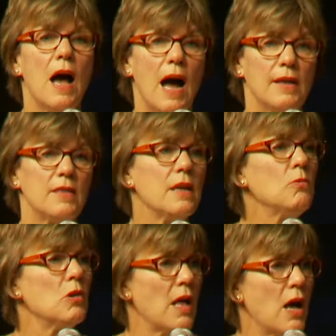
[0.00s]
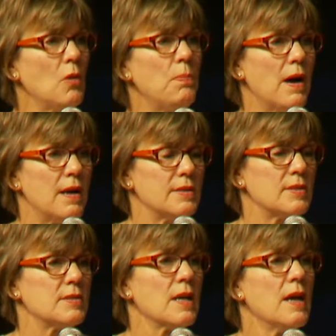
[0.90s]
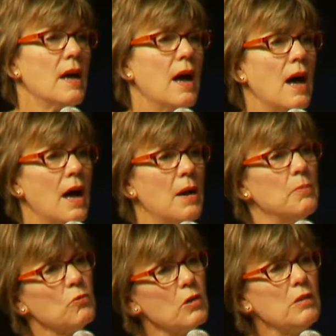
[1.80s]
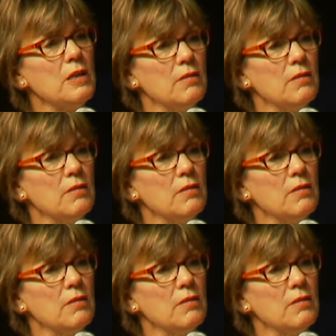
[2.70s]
I think will help us really